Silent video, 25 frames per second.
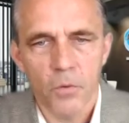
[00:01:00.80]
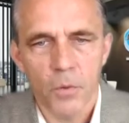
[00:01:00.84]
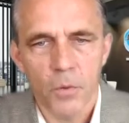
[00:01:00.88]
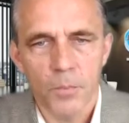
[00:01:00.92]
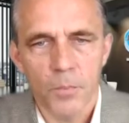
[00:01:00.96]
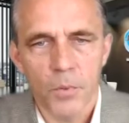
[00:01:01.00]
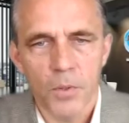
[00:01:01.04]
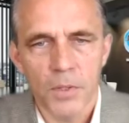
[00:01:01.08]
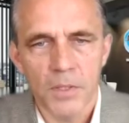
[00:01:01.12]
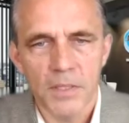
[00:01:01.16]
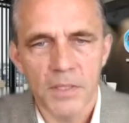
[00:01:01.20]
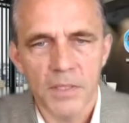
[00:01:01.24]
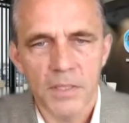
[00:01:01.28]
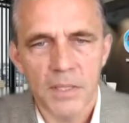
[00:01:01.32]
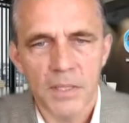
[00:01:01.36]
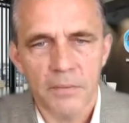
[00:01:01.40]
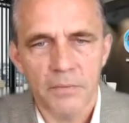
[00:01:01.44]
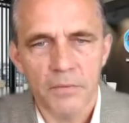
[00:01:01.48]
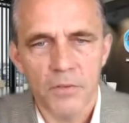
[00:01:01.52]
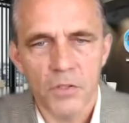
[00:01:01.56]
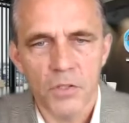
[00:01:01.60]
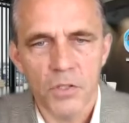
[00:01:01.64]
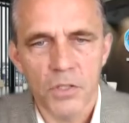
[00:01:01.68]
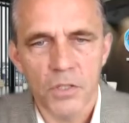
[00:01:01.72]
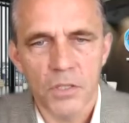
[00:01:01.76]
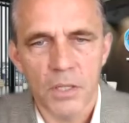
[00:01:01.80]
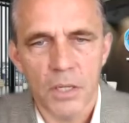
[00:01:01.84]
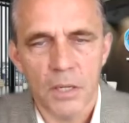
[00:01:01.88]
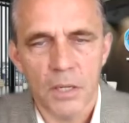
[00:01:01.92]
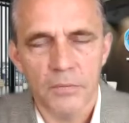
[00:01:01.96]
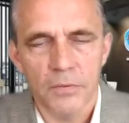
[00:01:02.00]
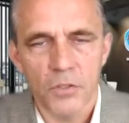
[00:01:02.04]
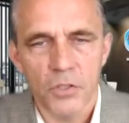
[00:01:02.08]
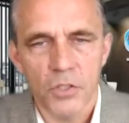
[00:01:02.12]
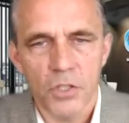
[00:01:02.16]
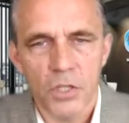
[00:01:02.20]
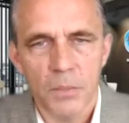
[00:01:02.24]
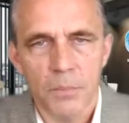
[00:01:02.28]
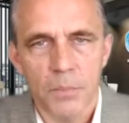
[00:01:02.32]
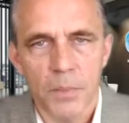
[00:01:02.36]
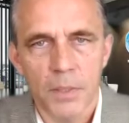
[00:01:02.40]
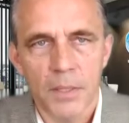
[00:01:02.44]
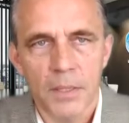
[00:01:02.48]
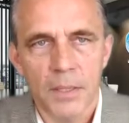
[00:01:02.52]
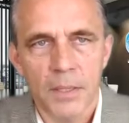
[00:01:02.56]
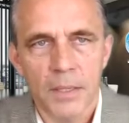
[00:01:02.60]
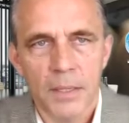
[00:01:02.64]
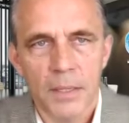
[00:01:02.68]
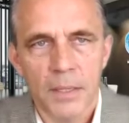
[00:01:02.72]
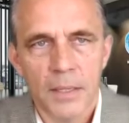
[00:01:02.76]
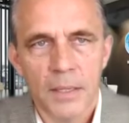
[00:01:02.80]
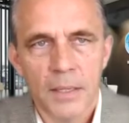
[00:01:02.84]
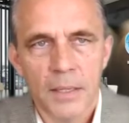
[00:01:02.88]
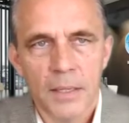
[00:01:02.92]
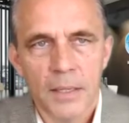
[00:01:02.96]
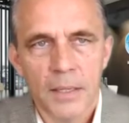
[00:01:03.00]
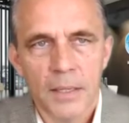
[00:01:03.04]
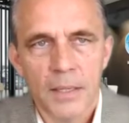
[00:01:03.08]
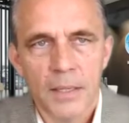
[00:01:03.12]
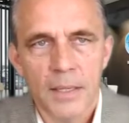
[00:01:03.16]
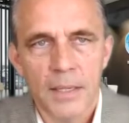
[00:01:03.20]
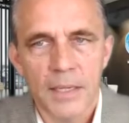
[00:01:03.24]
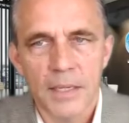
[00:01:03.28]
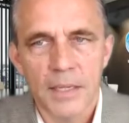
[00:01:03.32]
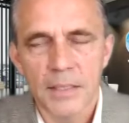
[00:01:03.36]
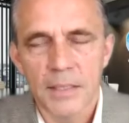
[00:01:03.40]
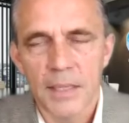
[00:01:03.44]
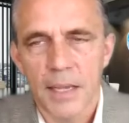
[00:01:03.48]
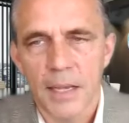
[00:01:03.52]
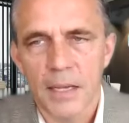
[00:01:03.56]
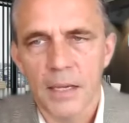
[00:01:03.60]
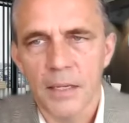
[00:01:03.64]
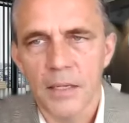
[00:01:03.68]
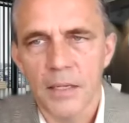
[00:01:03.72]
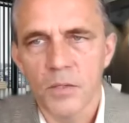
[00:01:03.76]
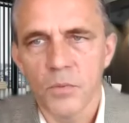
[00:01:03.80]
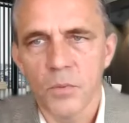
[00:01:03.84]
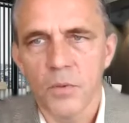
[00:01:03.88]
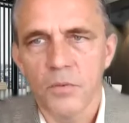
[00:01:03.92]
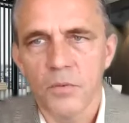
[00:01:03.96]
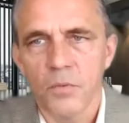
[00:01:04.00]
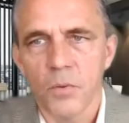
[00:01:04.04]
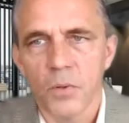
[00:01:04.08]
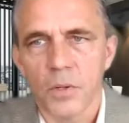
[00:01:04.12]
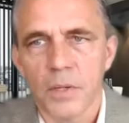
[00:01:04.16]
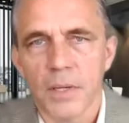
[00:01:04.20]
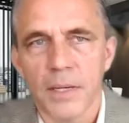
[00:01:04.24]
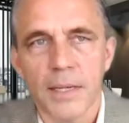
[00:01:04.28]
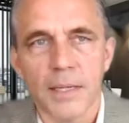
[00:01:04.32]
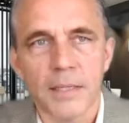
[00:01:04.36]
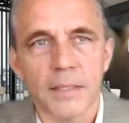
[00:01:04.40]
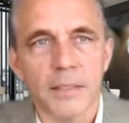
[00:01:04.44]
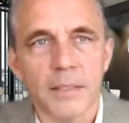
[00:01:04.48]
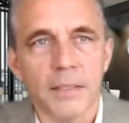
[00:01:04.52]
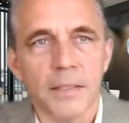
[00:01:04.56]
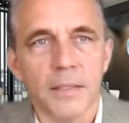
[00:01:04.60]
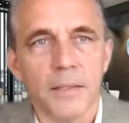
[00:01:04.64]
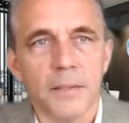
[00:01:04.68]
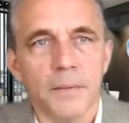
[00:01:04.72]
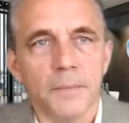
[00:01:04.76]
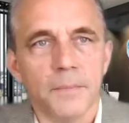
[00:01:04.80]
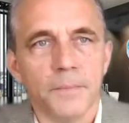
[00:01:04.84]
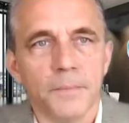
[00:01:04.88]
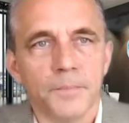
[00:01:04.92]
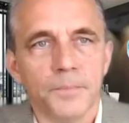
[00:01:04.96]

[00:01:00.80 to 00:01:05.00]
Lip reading: 4.7 just off of Chiba, exactly as we forecasted.